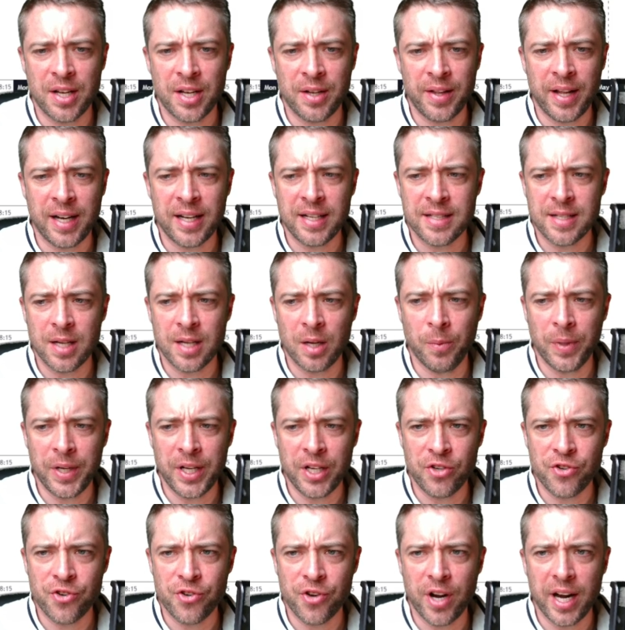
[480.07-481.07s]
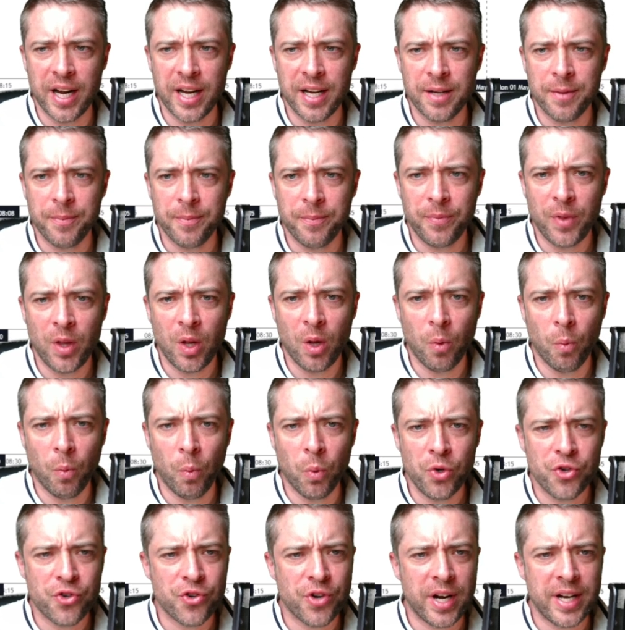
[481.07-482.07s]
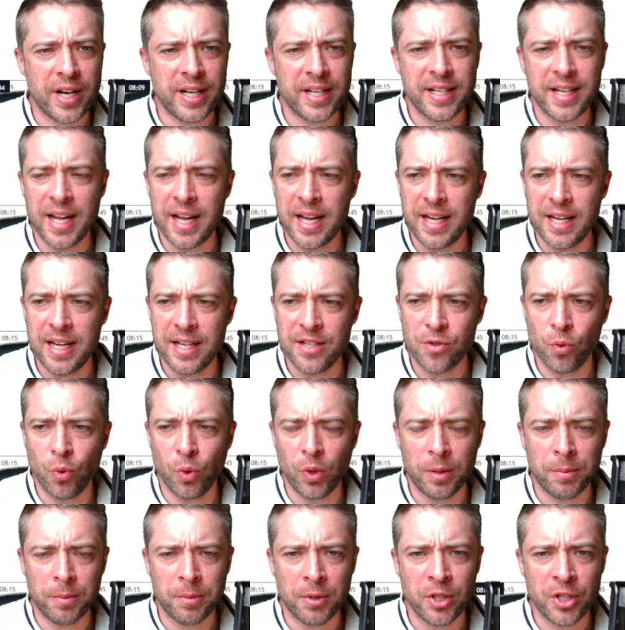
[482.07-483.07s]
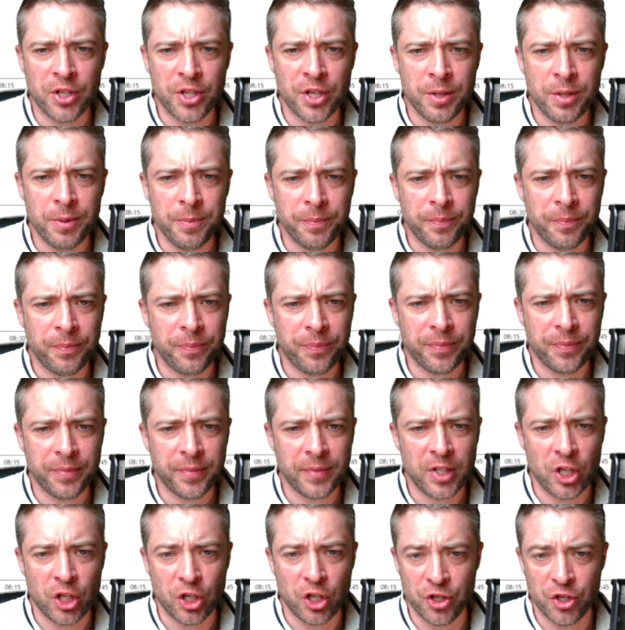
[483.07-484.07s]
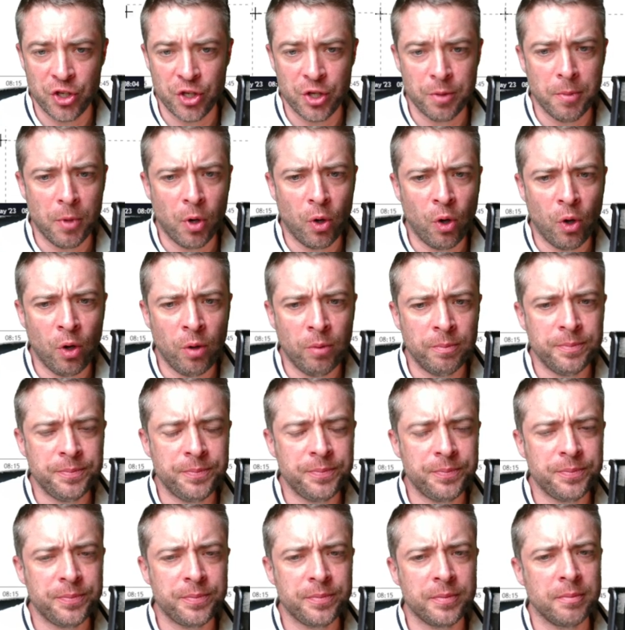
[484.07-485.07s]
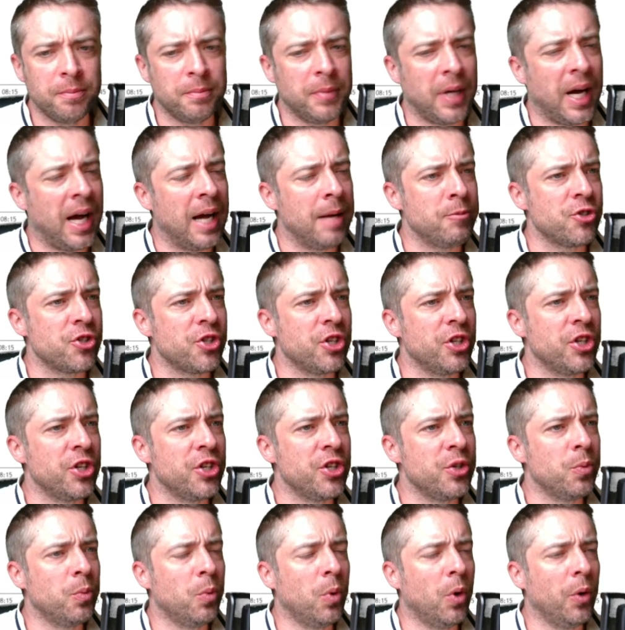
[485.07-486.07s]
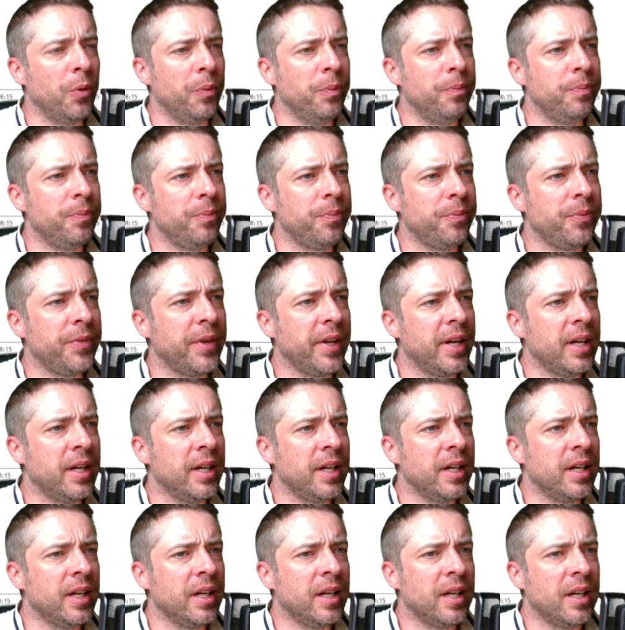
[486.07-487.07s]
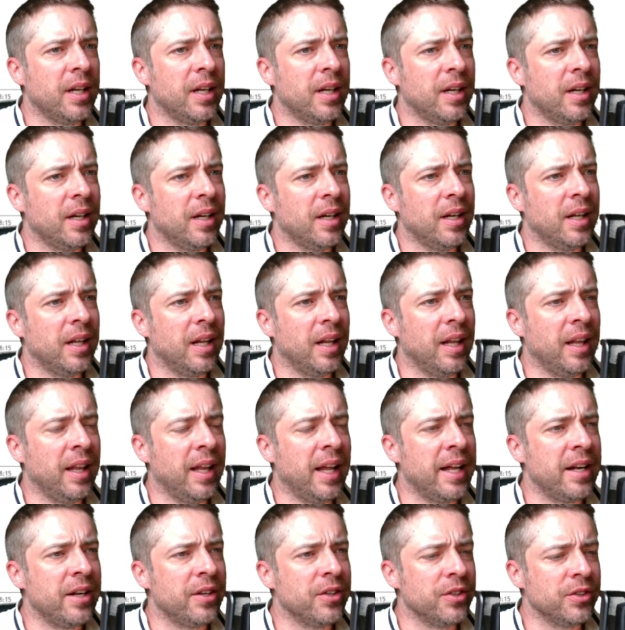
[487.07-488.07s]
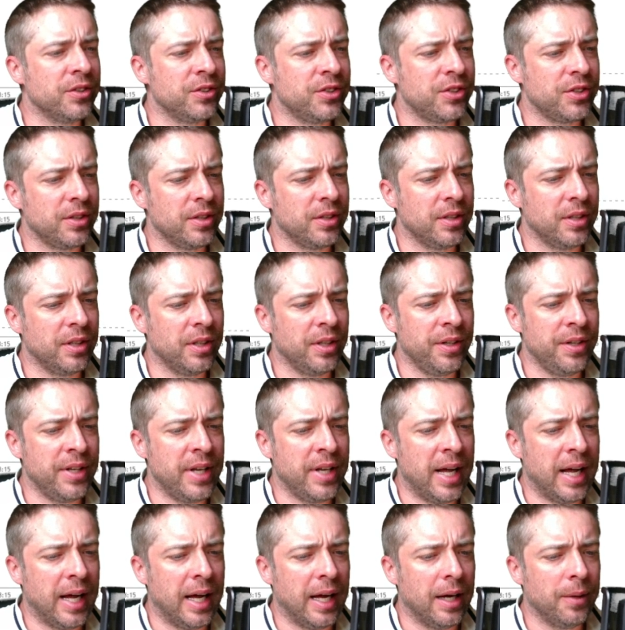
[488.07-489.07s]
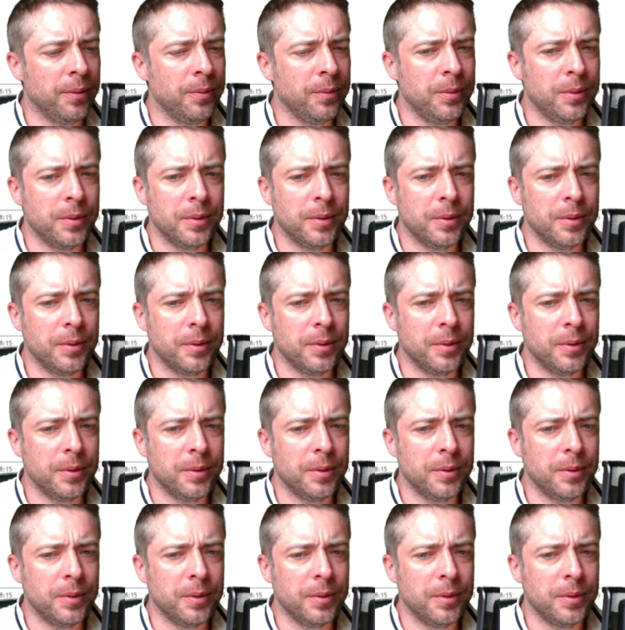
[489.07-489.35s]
that is a winning trade. 1 trade a day is all I'm going to do. You can do more, but I'm just going to do 1. Let us now